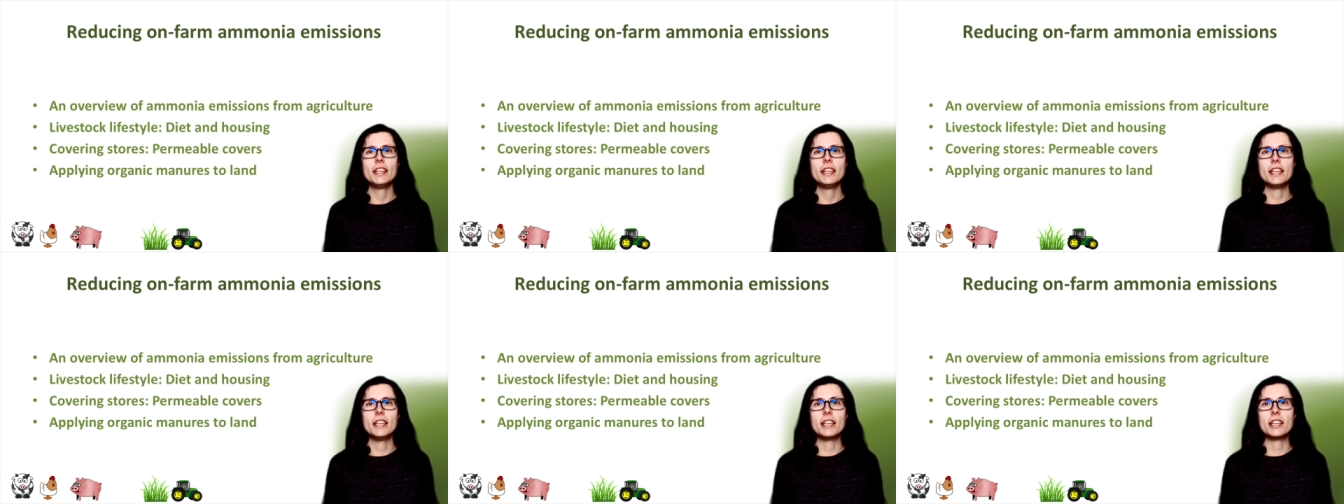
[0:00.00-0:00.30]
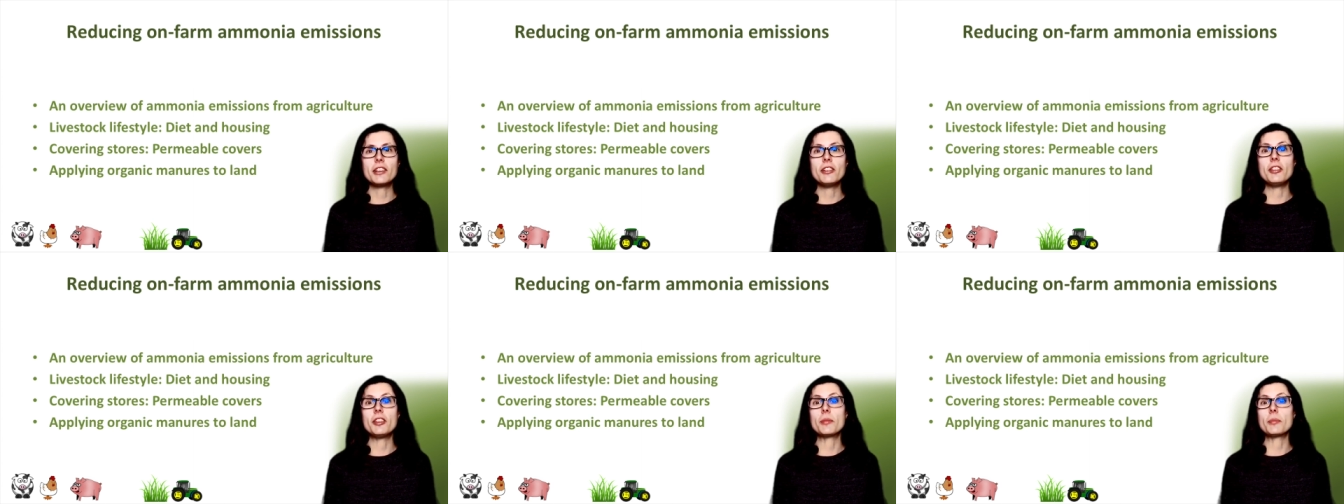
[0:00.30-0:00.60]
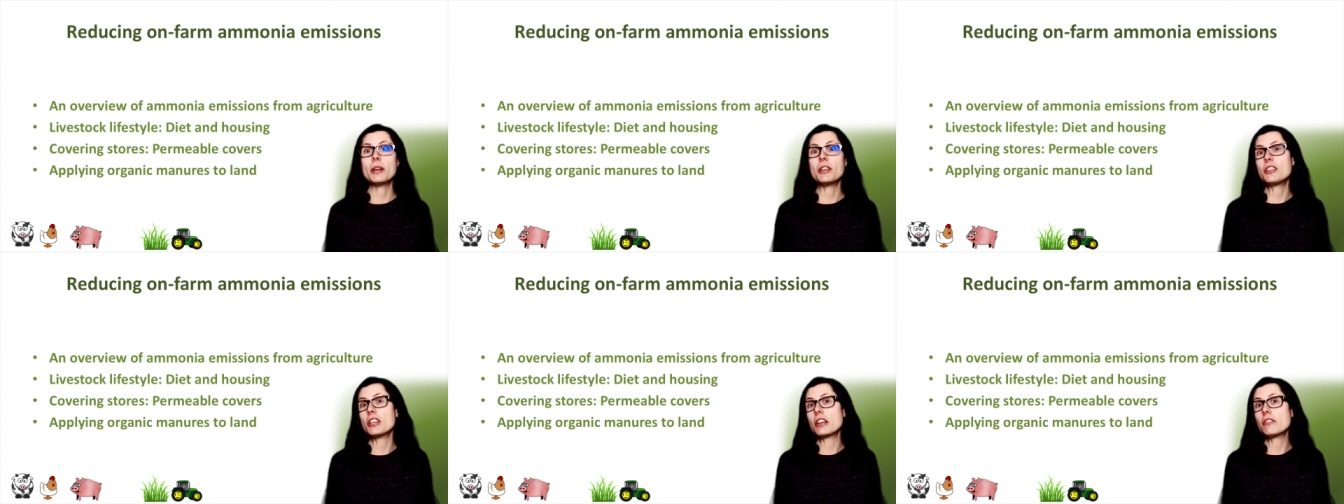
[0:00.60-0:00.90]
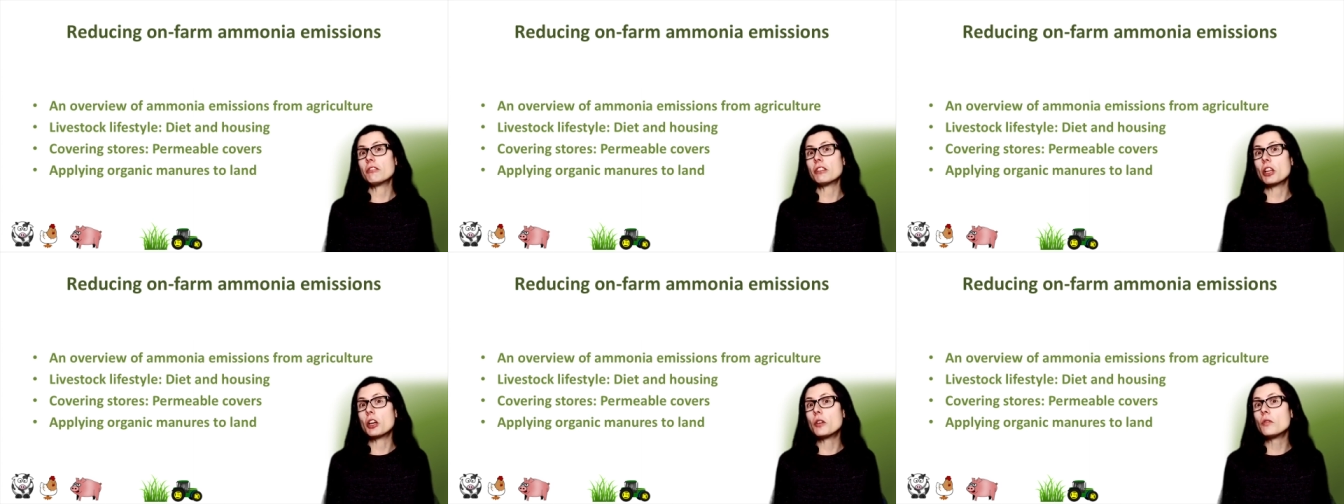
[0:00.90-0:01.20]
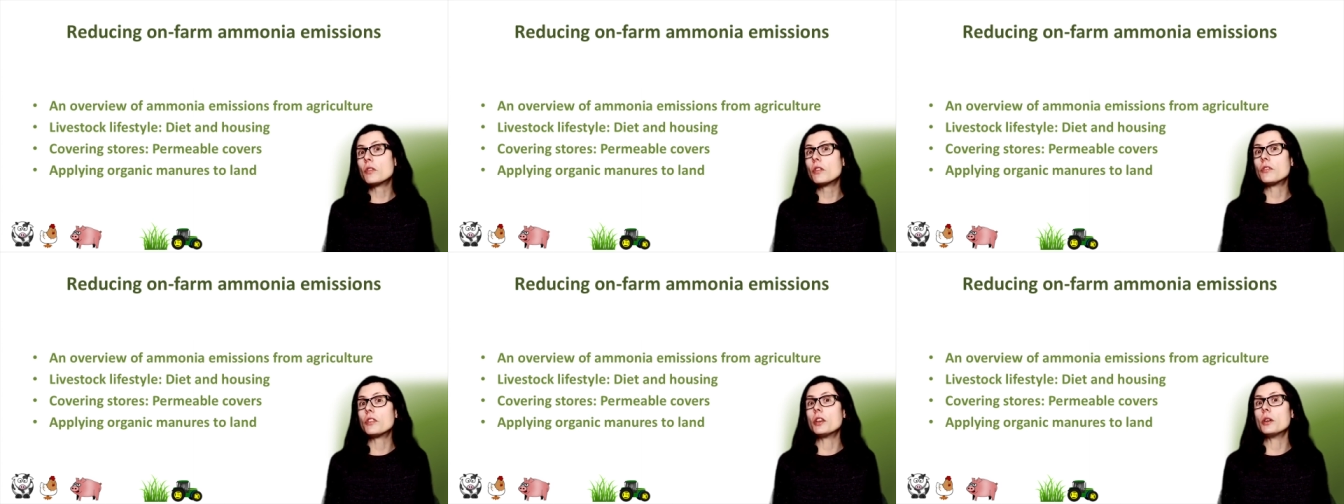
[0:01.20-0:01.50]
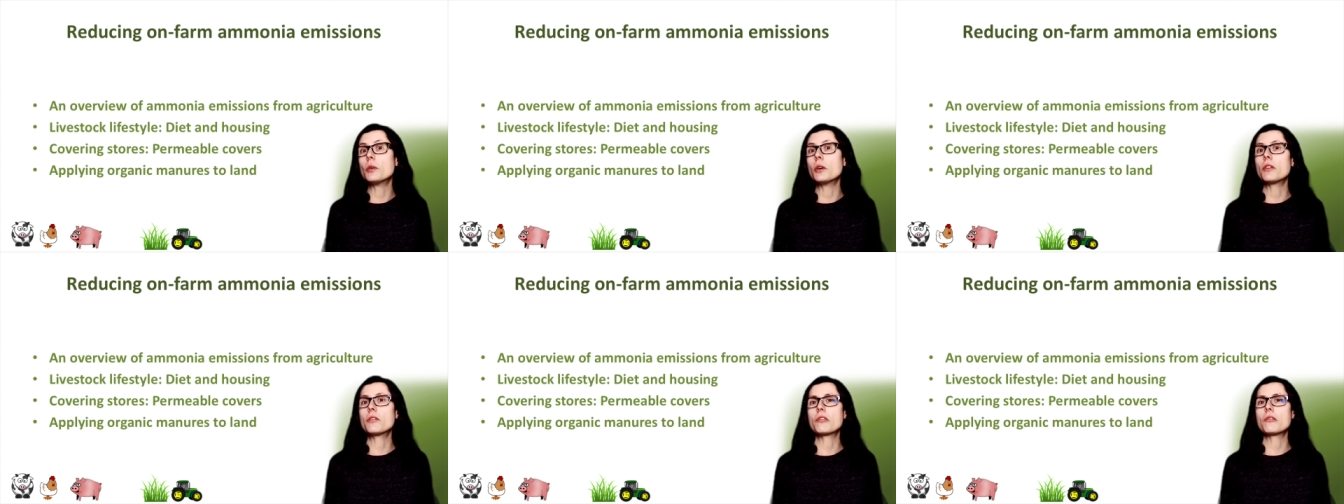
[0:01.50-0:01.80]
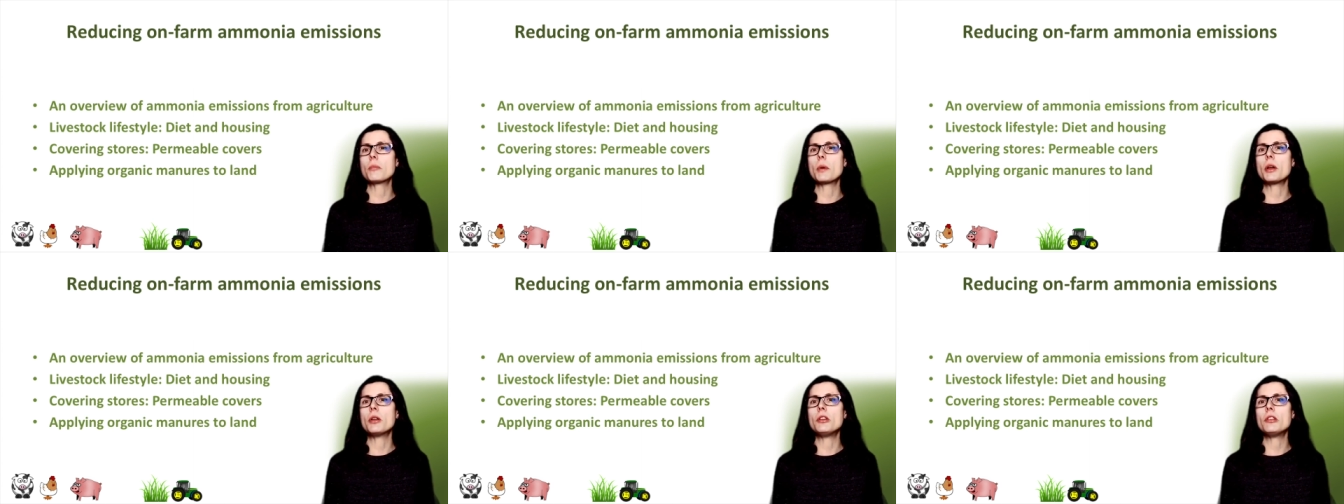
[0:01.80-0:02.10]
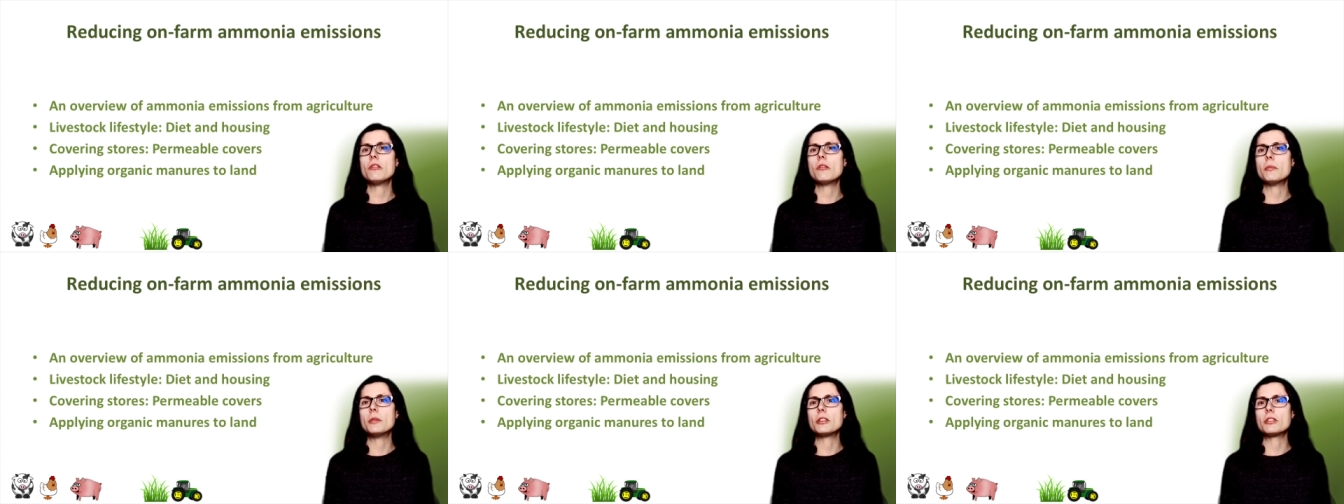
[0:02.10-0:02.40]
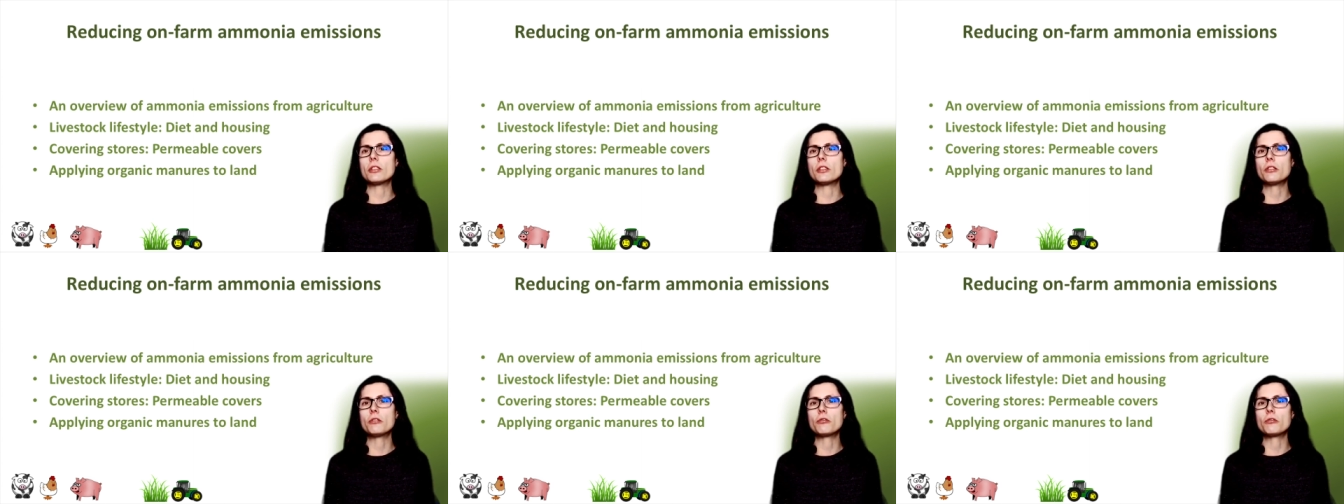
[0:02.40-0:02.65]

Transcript: including my general overview of ammonia emissions